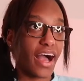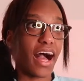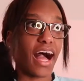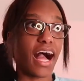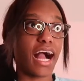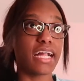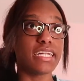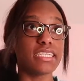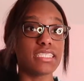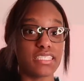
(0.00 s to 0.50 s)

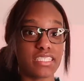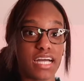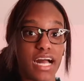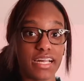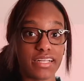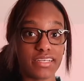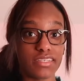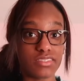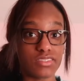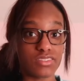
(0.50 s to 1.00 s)
I
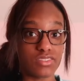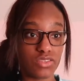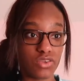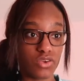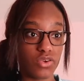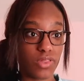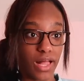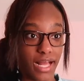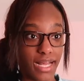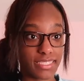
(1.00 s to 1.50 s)
decided
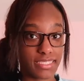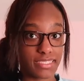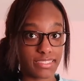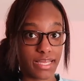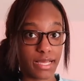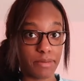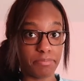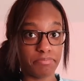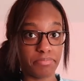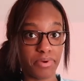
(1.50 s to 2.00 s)
to, like I
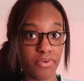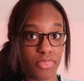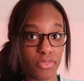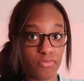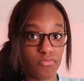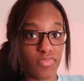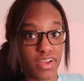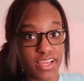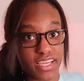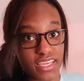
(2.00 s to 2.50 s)
said, put
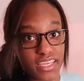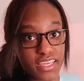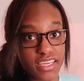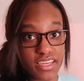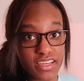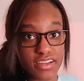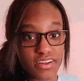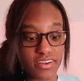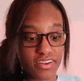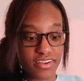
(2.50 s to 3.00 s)
them right
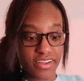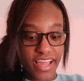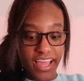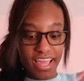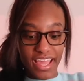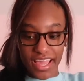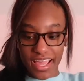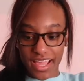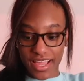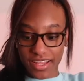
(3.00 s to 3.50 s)
here
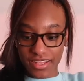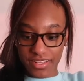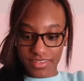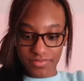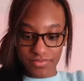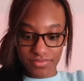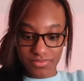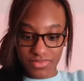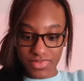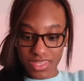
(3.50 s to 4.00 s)

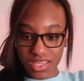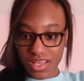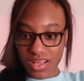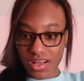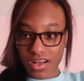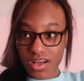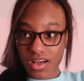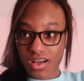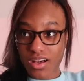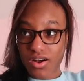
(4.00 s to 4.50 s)
and
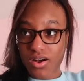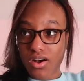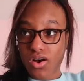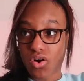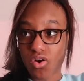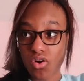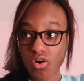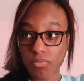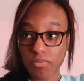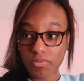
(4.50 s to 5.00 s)

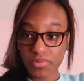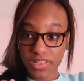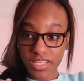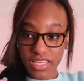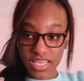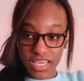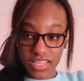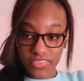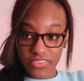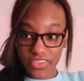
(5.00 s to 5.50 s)

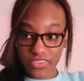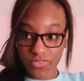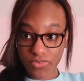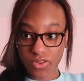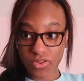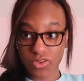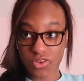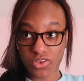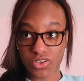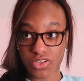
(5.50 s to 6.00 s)
hopefully these
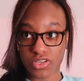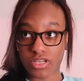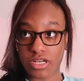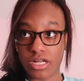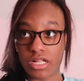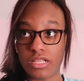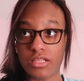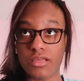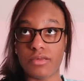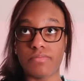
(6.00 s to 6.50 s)
will look
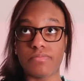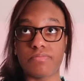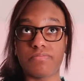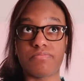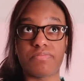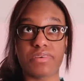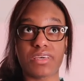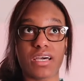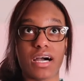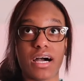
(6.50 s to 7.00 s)
good
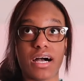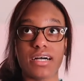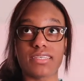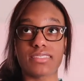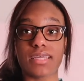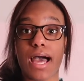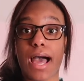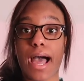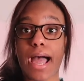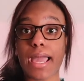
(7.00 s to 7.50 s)

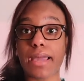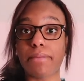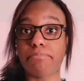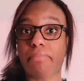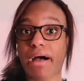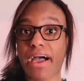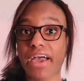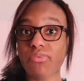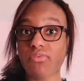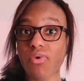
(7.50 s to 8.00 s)
because I
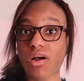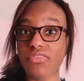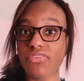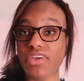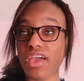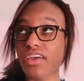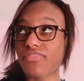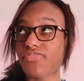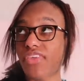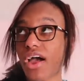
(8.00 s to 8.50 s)
might as well
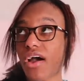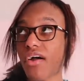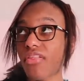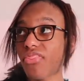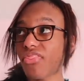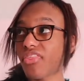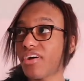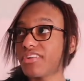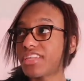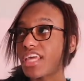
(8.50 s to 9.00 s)
take
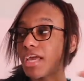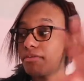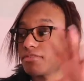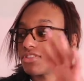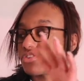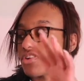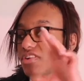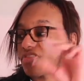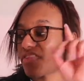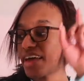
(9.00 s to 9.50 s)
down the
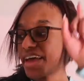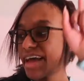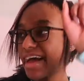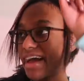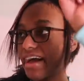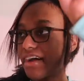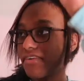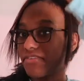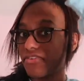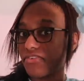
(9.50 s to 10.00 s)
tapestry they
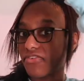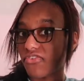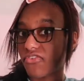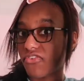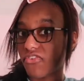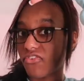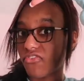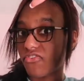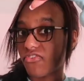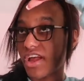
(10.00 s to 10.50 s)
have
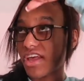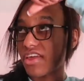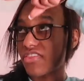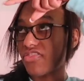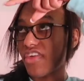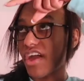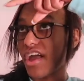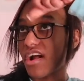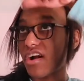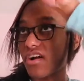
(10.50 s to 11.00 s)

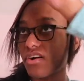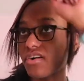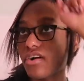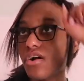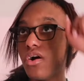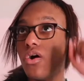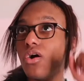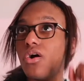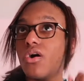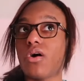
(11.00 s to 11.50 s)
right there
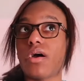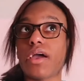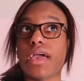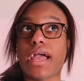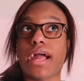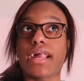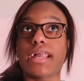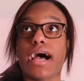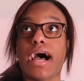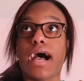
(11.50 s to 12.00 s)

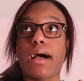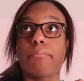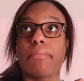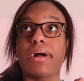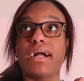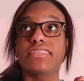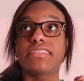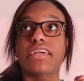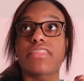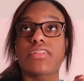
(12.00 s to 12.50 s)
and I
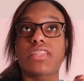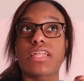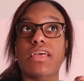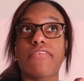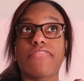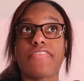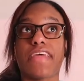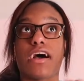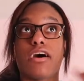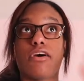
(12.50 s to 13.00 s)
might take the
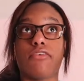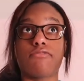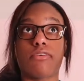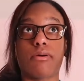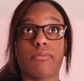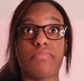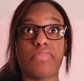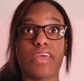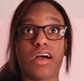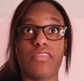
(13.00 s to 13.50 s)
leaves down
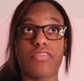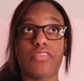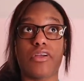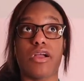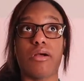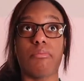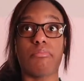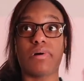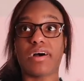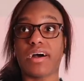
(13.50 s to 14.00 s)
from down
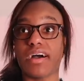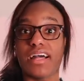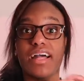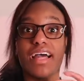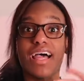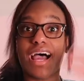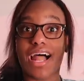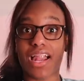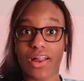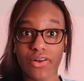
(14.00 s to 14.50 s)
there but
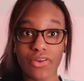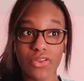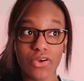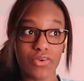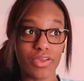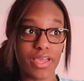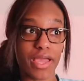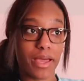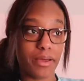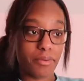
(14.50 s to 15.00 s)
I don't
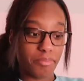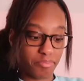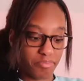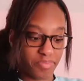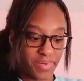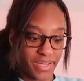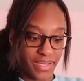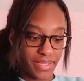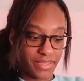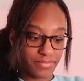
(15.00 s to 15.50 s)
know yet
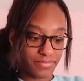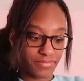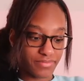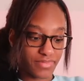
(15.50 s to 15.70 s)
but